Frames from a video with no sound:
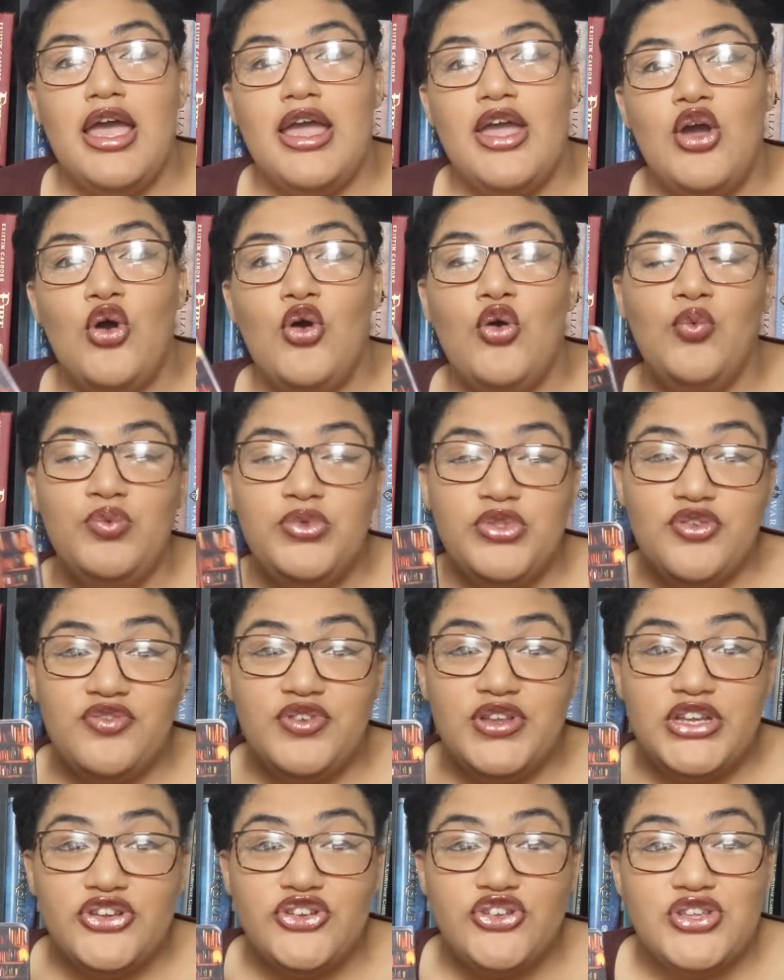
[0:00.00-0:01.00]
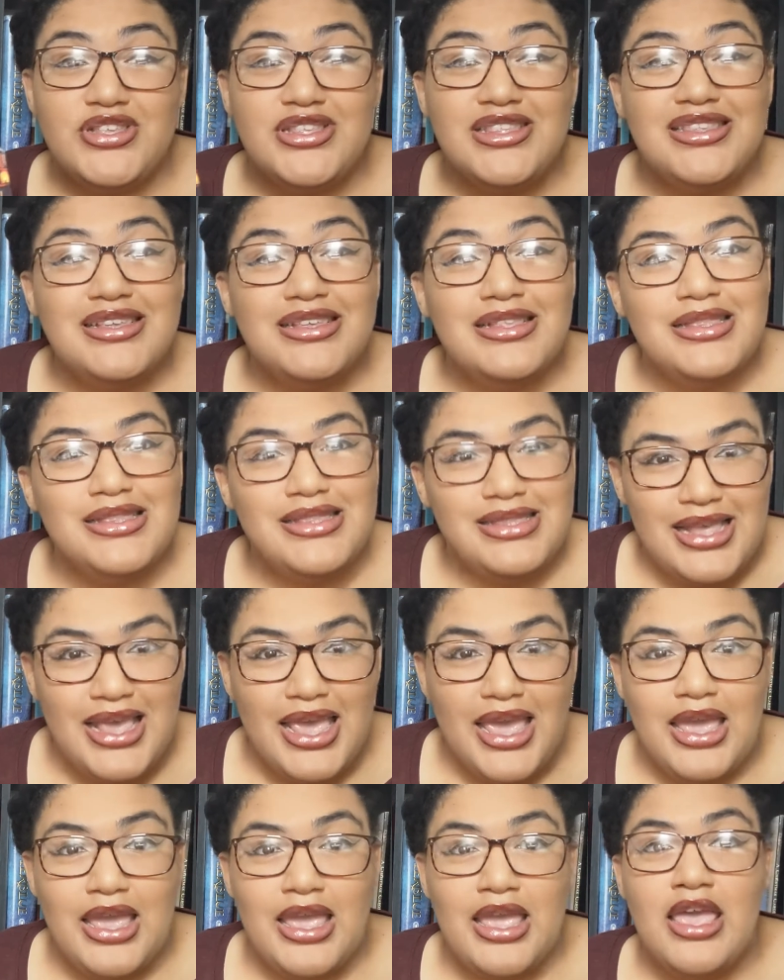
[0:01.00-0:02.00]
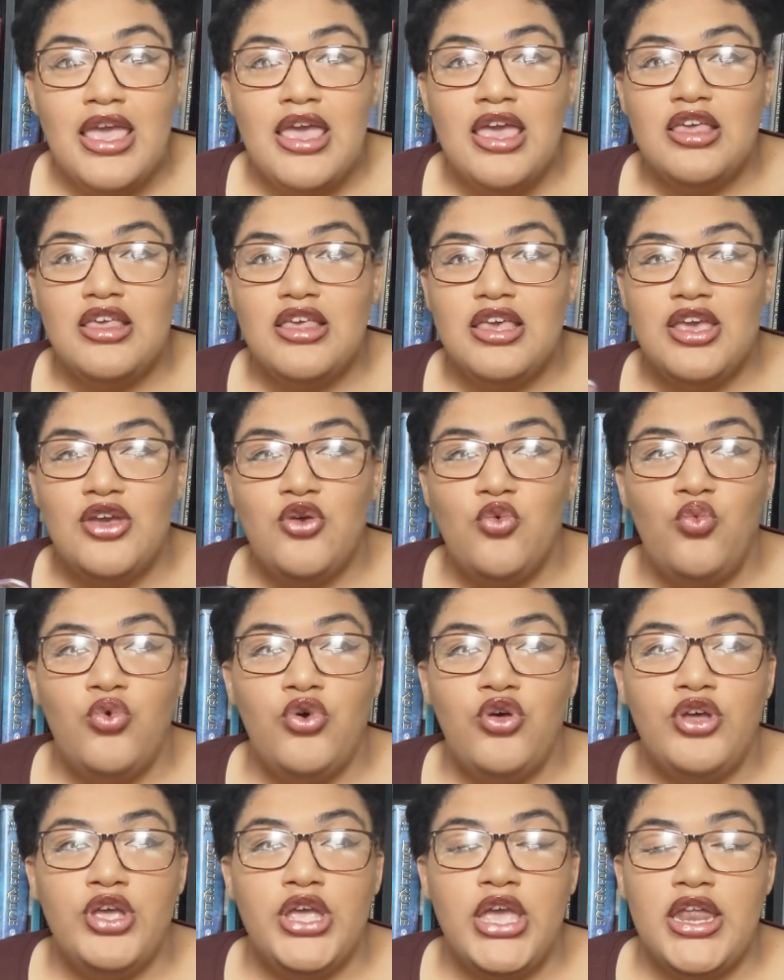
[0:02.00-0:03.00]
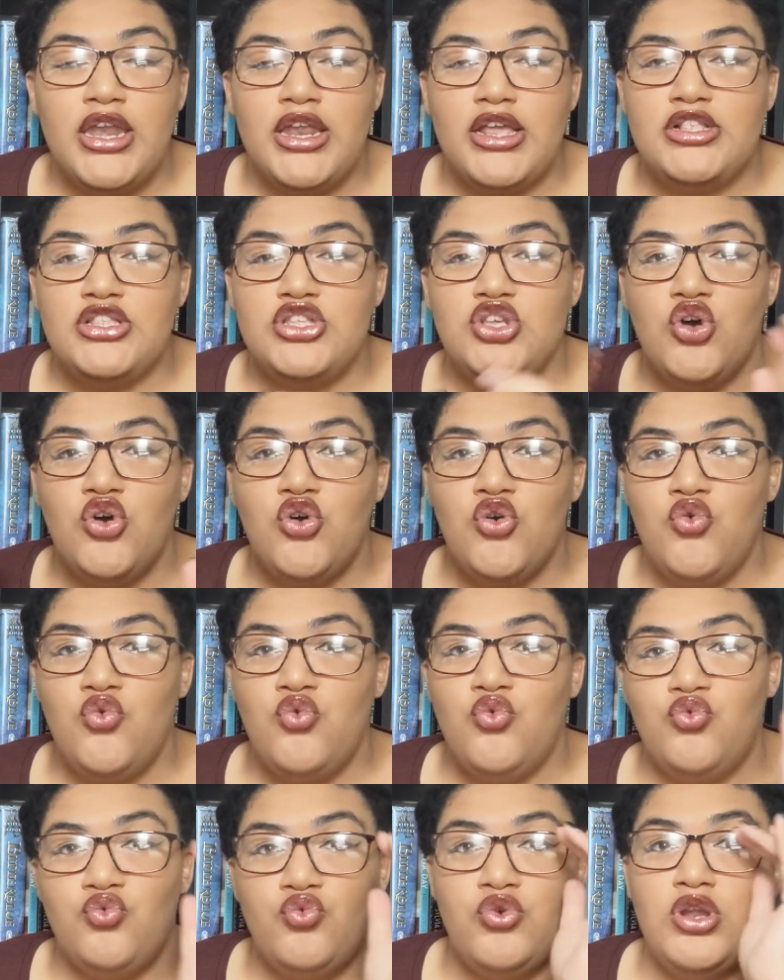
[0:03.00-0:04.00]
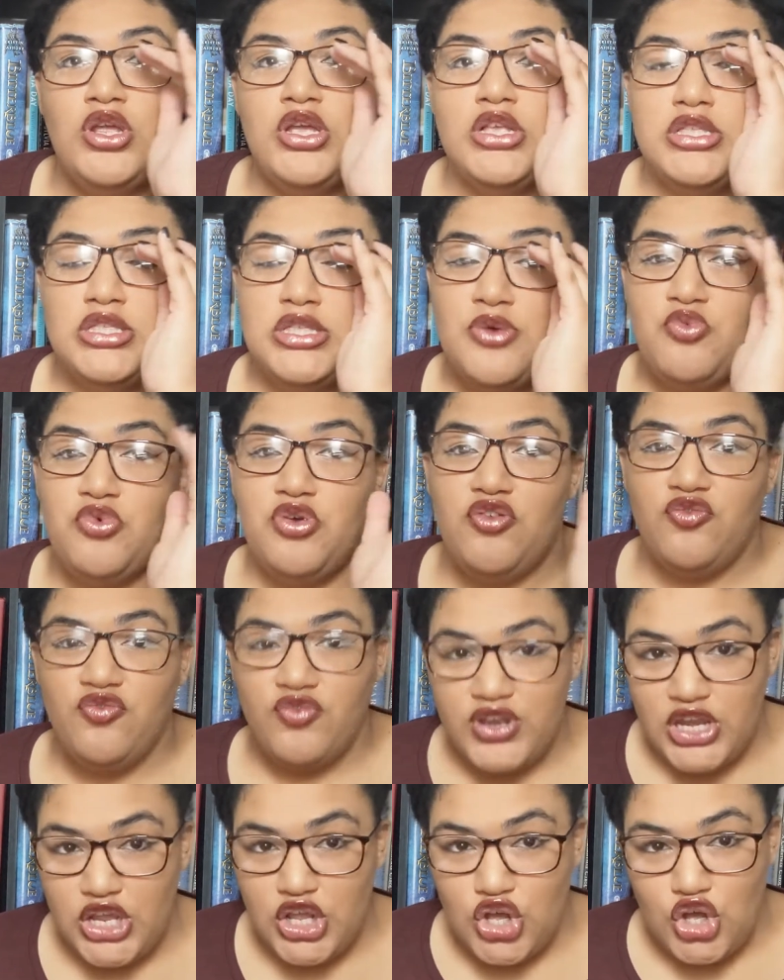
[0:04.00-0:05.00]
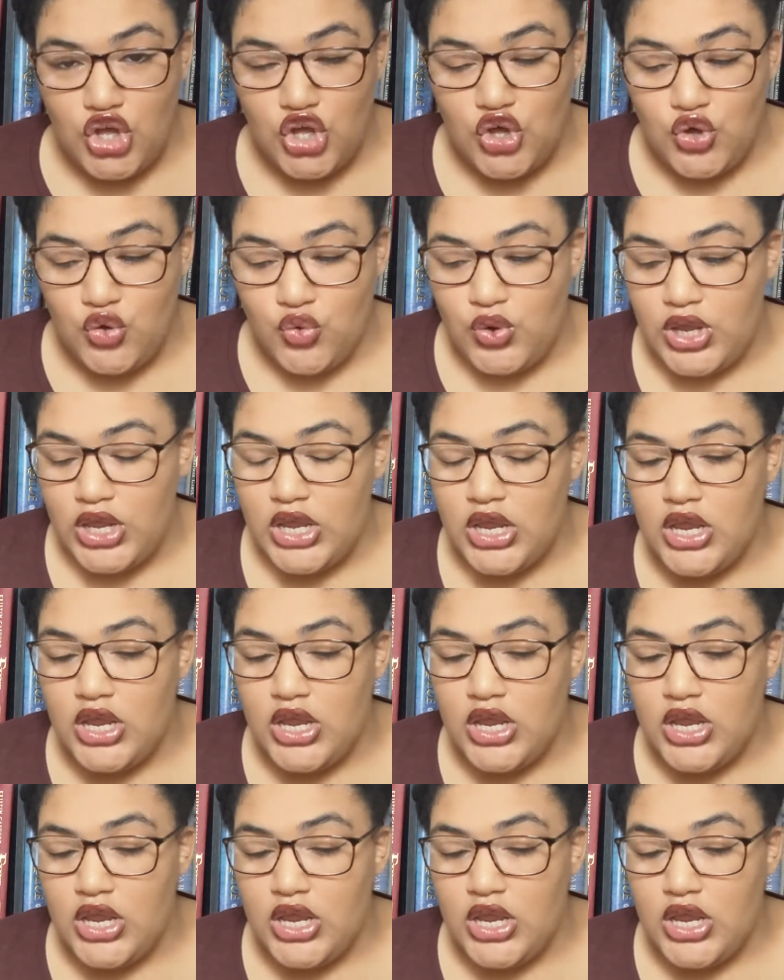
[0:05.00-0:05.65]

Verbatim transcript: I hope to finish this today. It will get its own separate video.